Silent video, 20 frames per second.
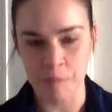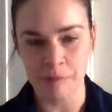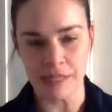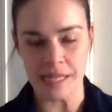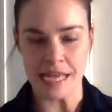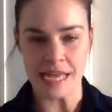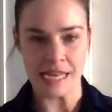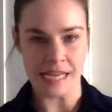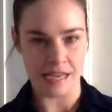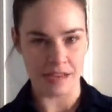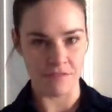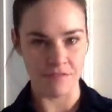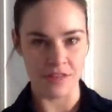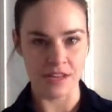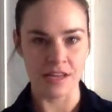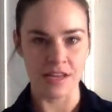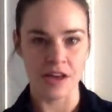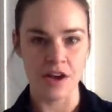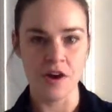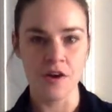planning
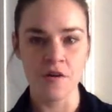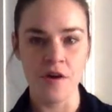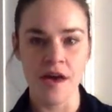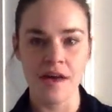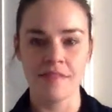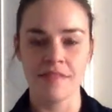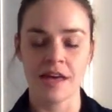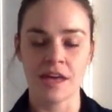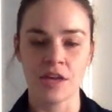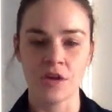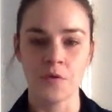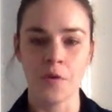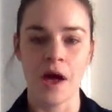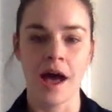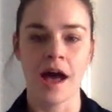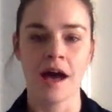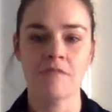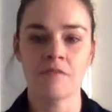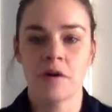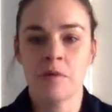video and that you
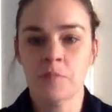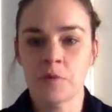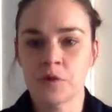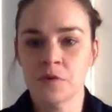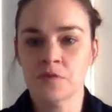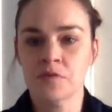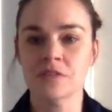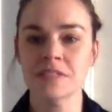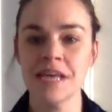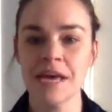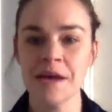have a beautiful day.